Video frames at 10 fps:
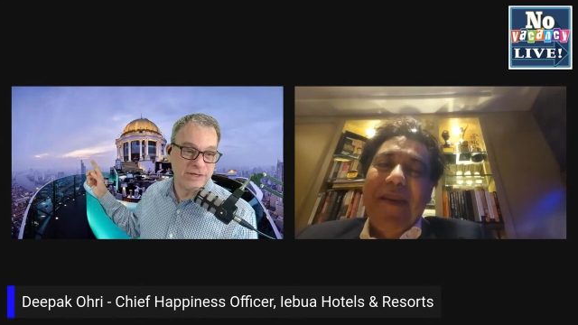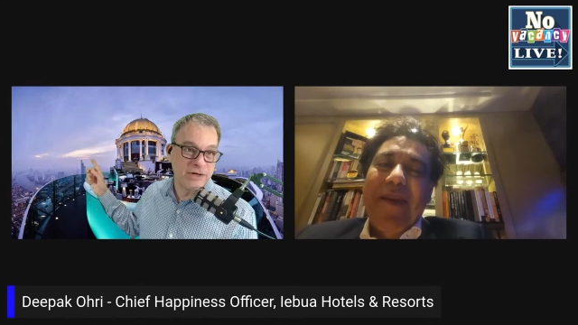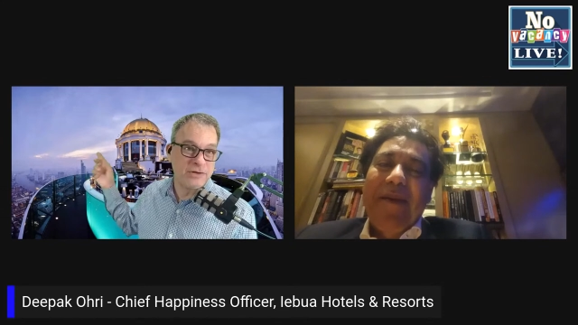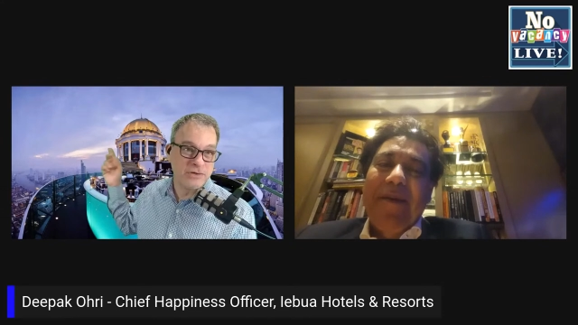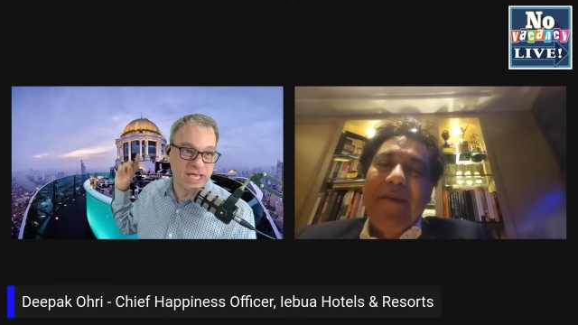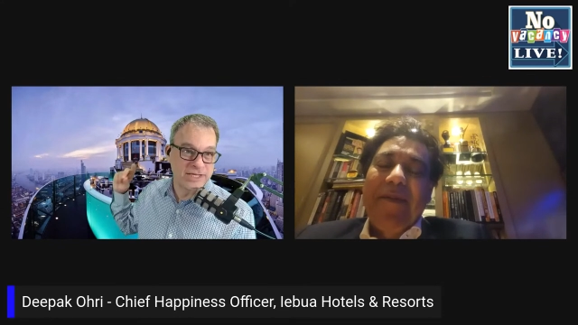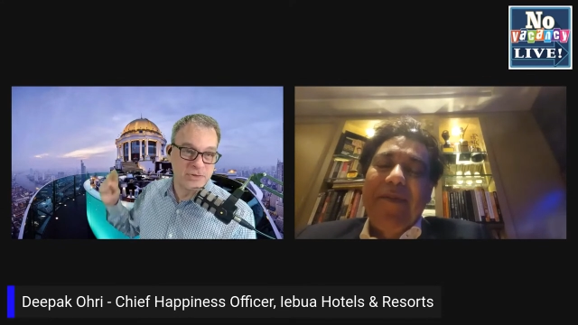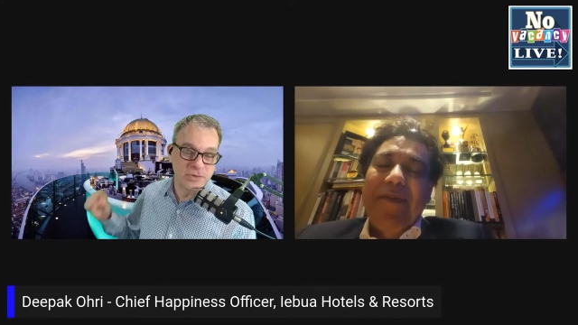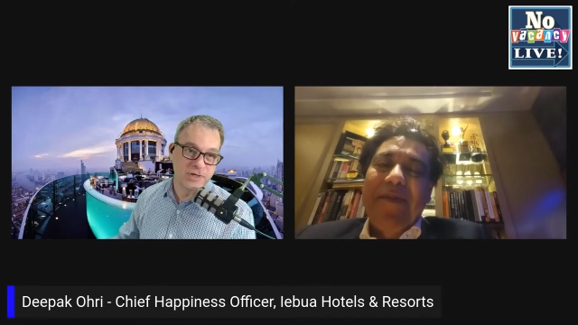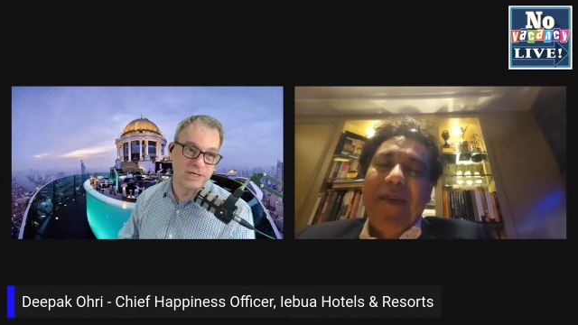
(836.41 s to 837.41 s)
Speaker 1: you know, you guys
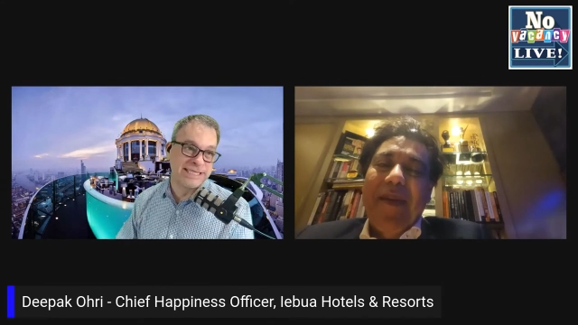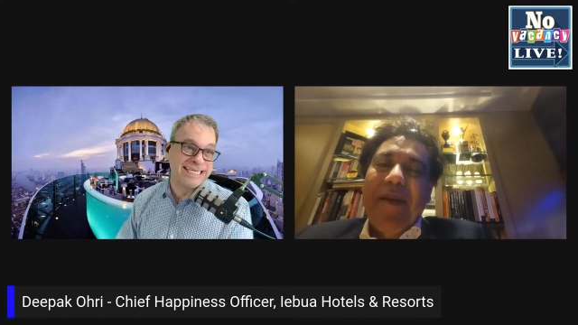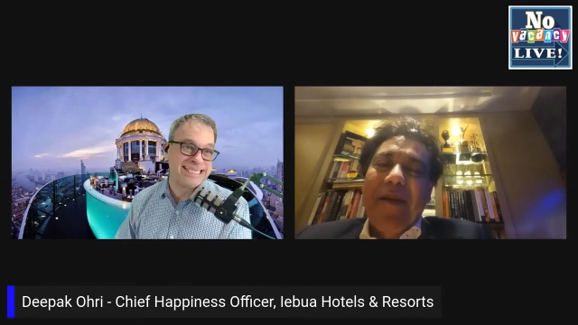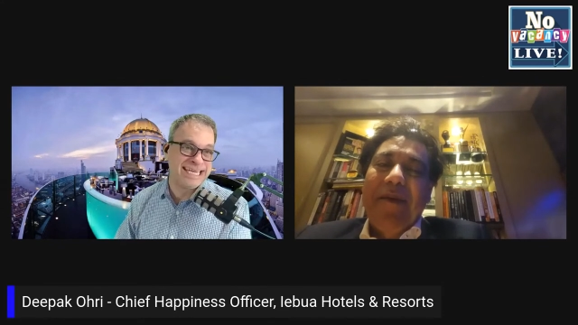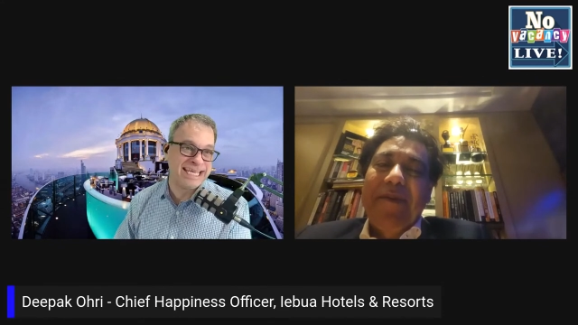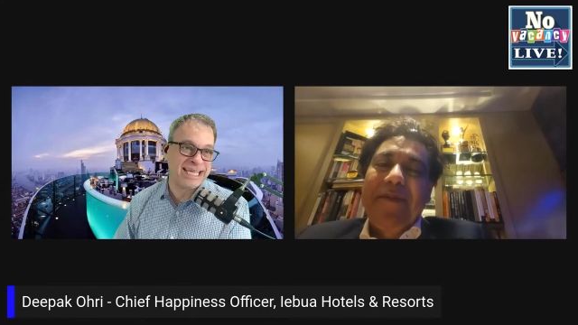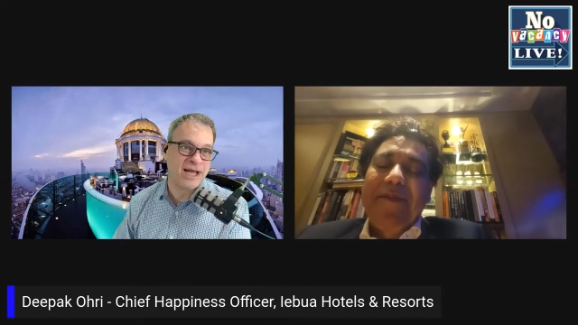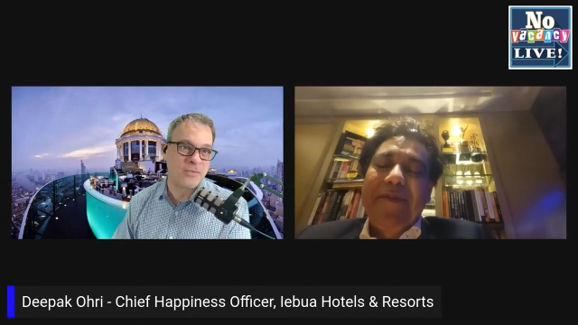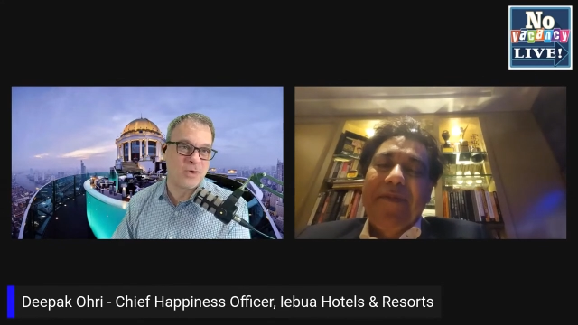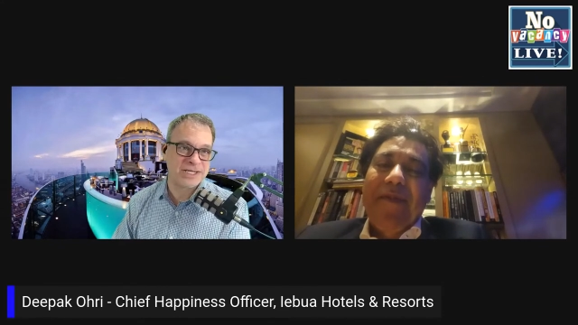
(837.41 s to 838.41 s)
who are listening and
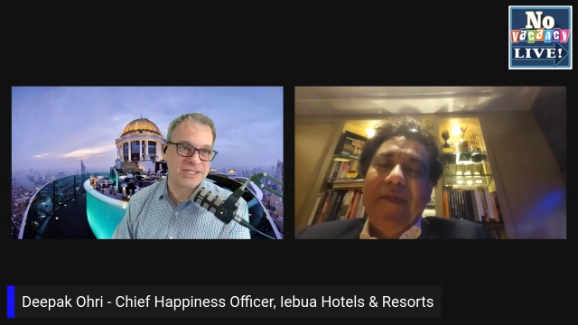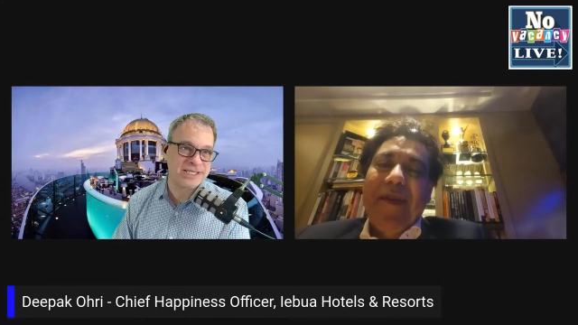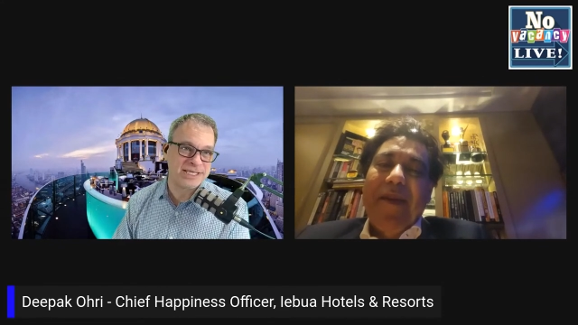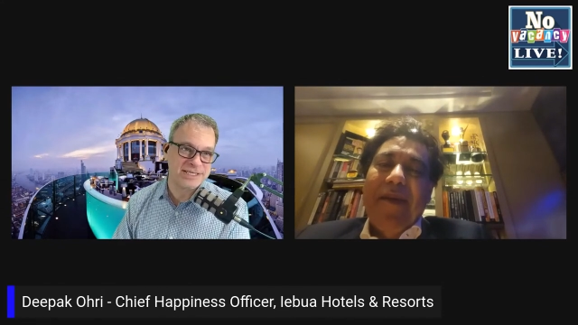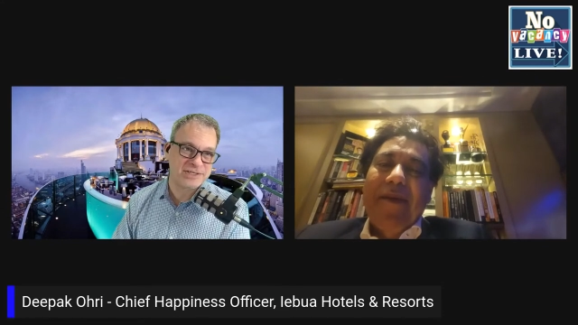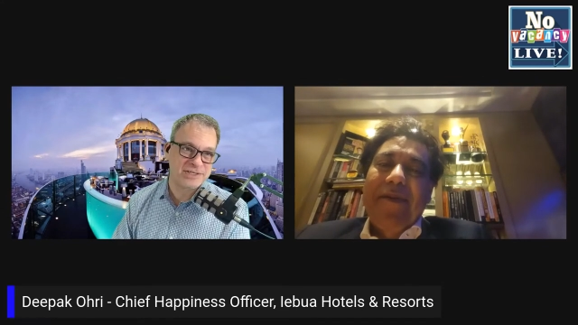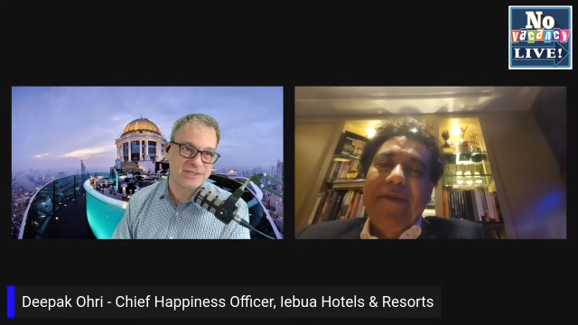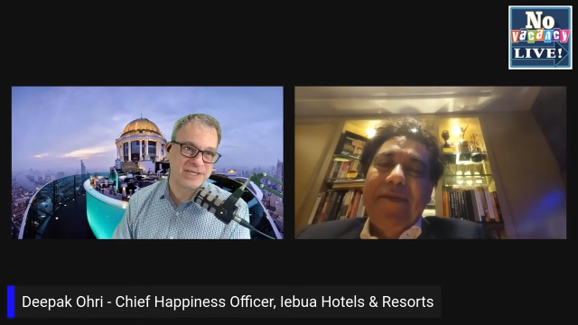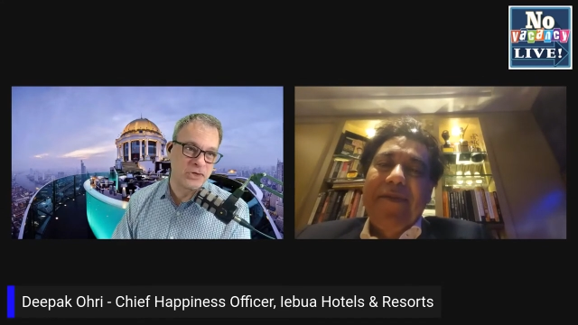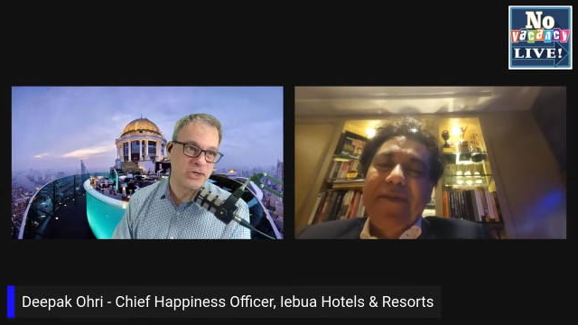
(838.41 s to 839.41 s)
not watching this
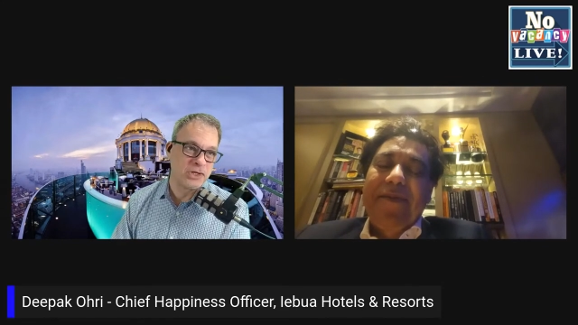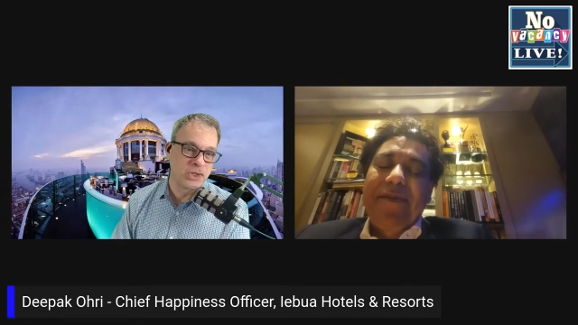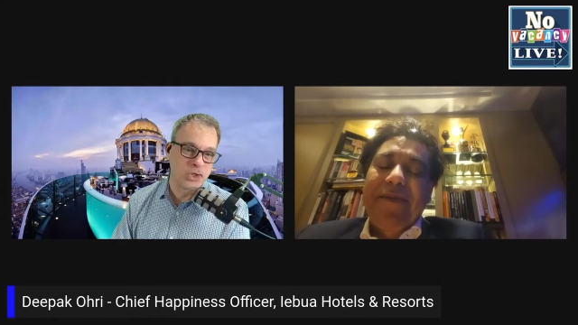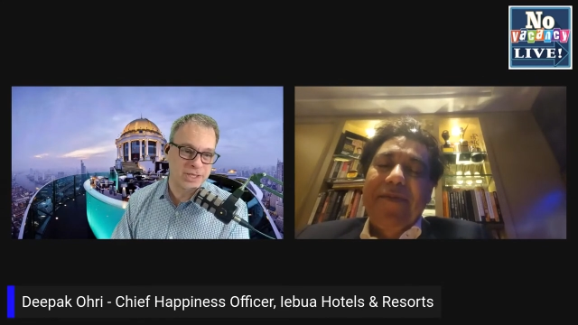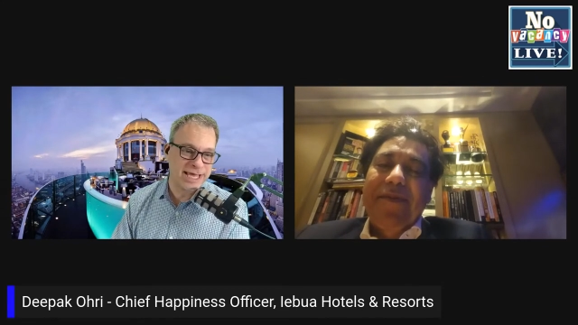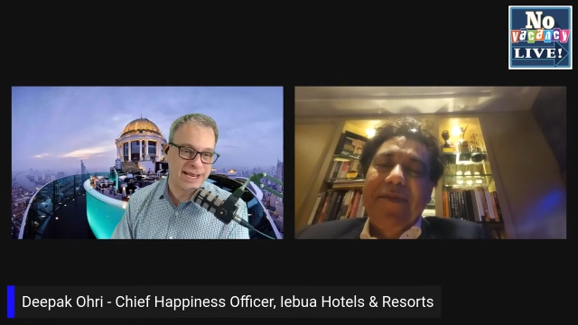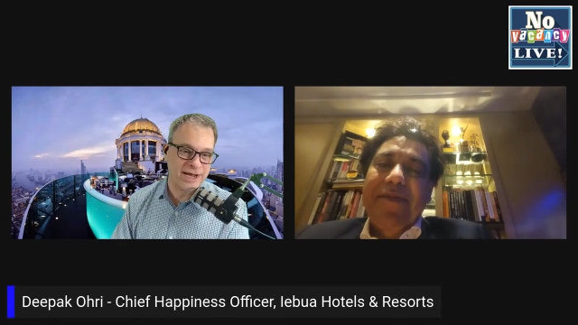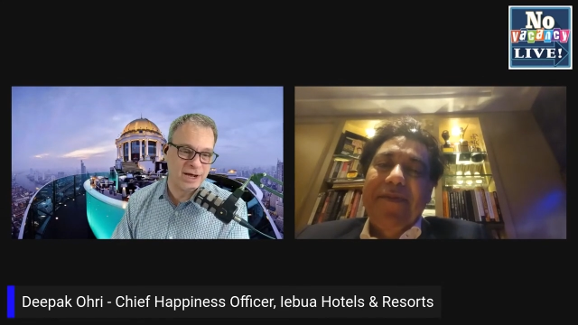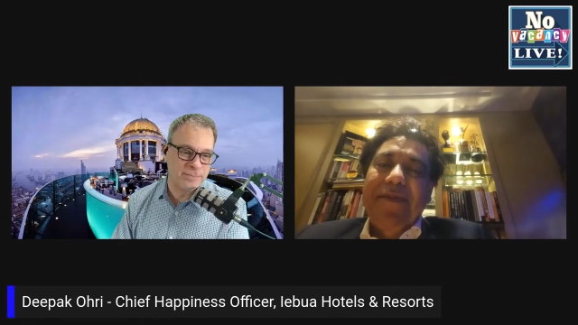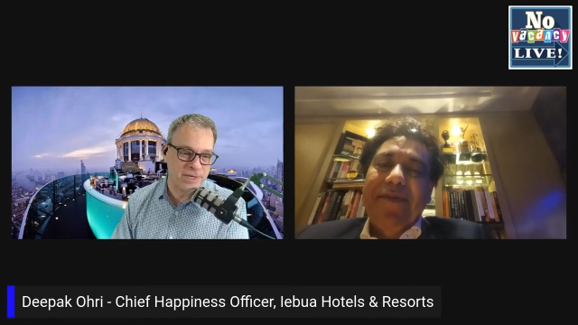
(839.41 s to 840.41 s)
uh, could look that
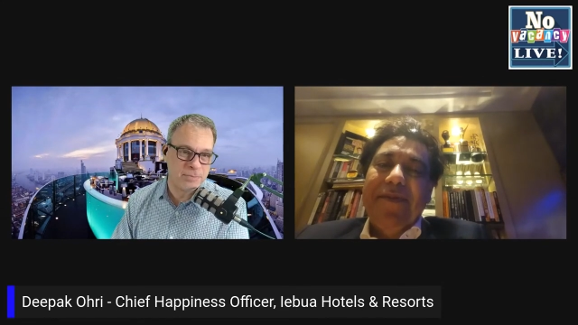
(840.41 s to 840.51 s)
up in